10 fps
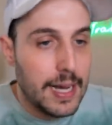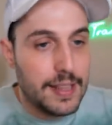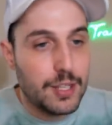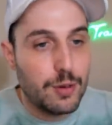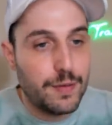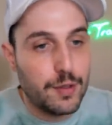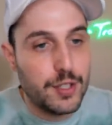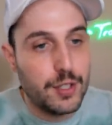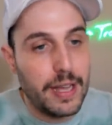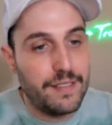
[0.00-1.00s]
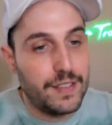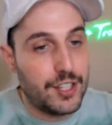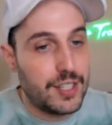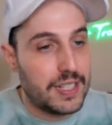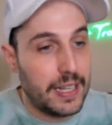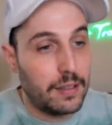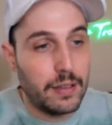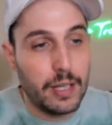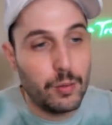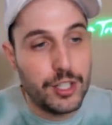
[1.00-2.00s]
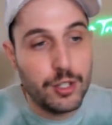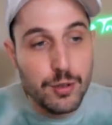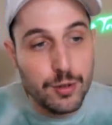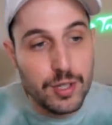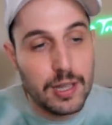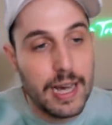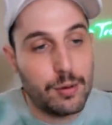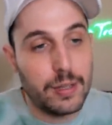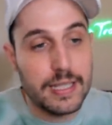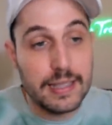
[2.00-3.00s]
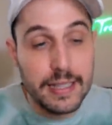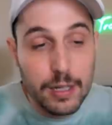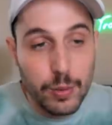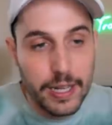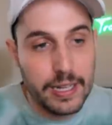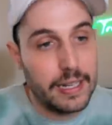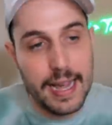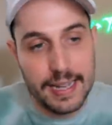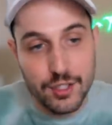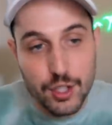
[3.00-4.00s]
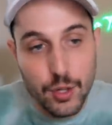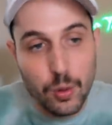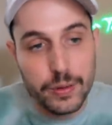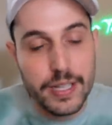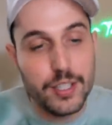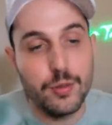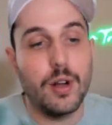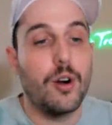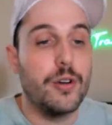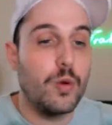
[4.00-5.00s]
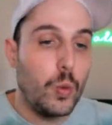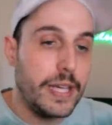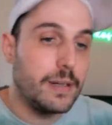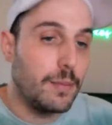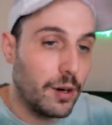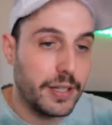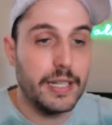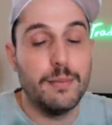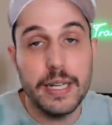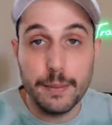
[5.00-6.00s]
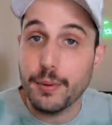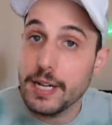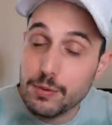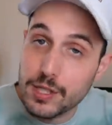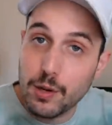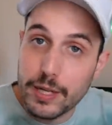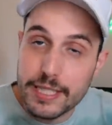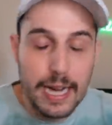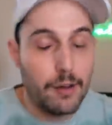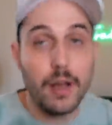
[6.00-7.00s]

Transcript: This refers to a vicious cycle in which users' collateral is liquidated and sold into an already weak market, meaning price was going down,